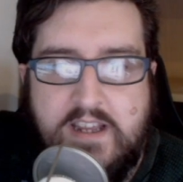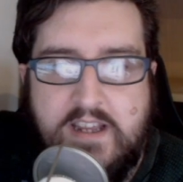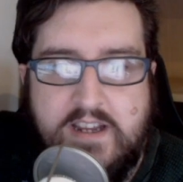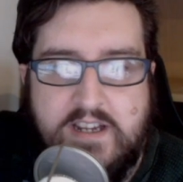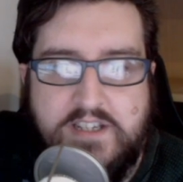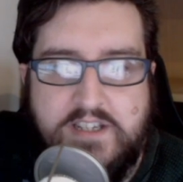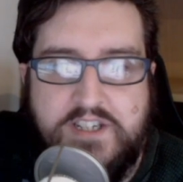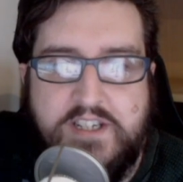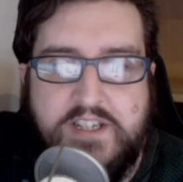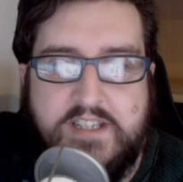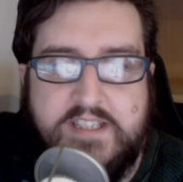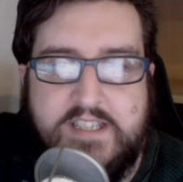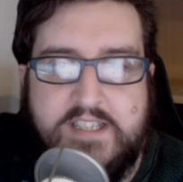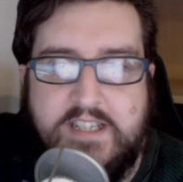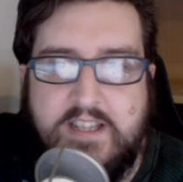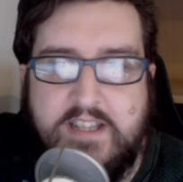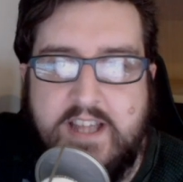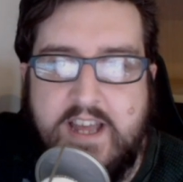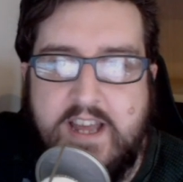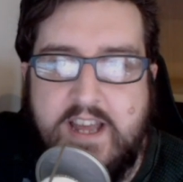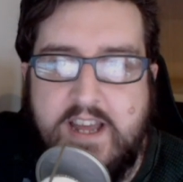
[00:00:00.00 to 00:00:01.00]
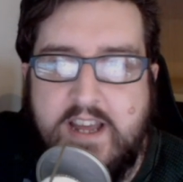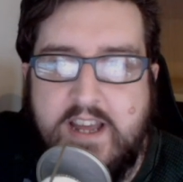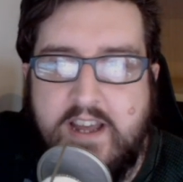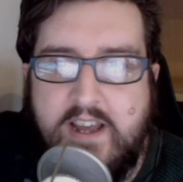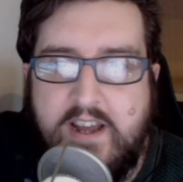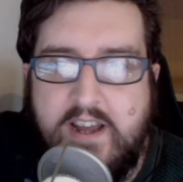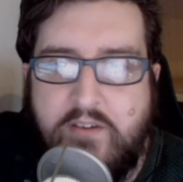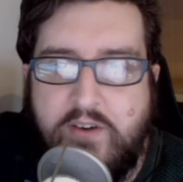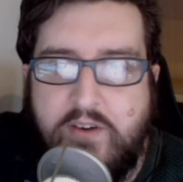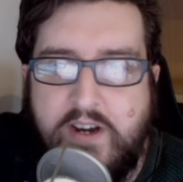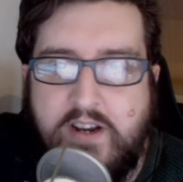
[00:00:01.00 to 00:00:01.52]
As you can see there,
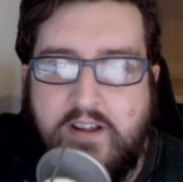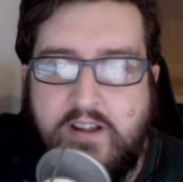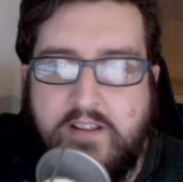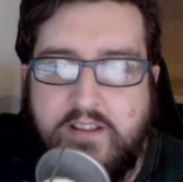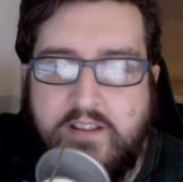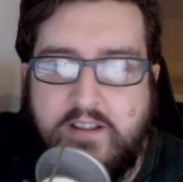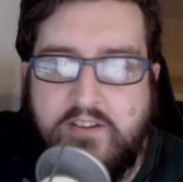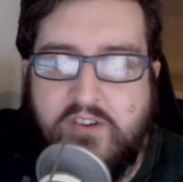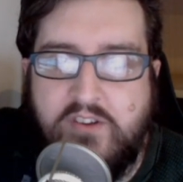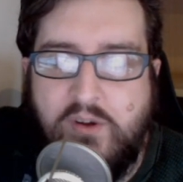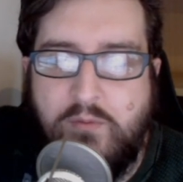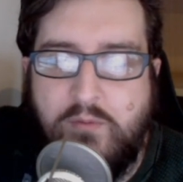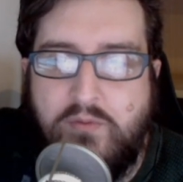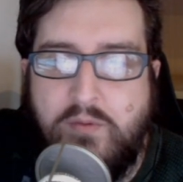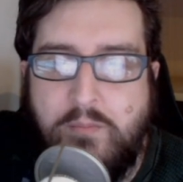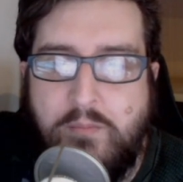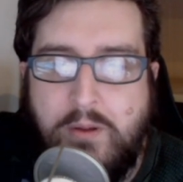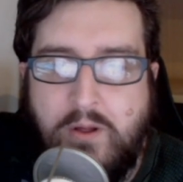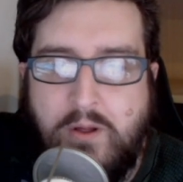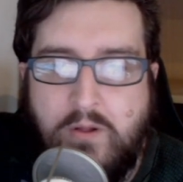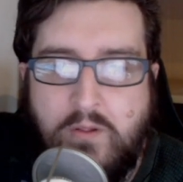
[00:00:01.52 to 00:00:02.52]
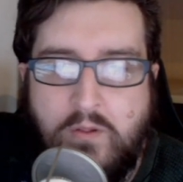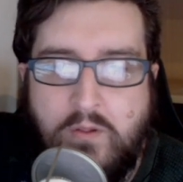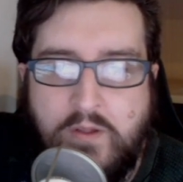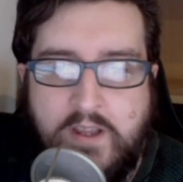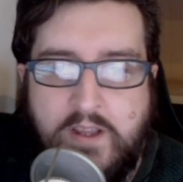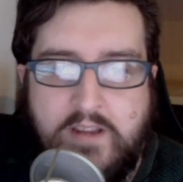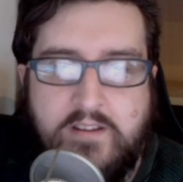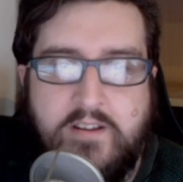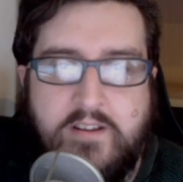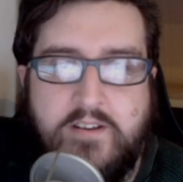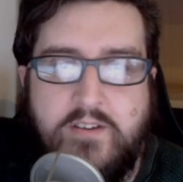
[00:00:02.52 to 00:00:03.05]
I really like the sculpt for Bolg.
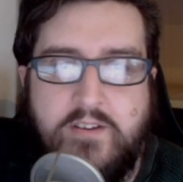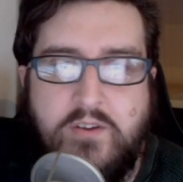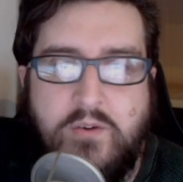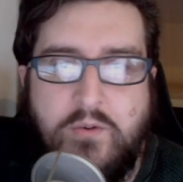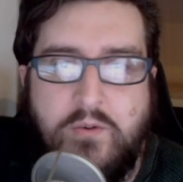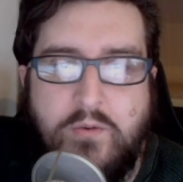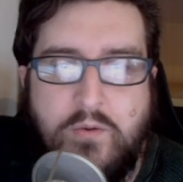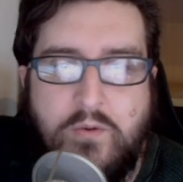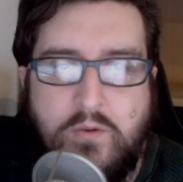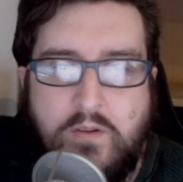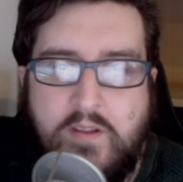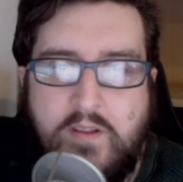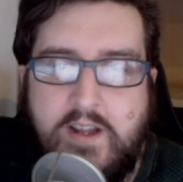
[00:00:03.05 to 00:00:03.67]
He's kind of cool.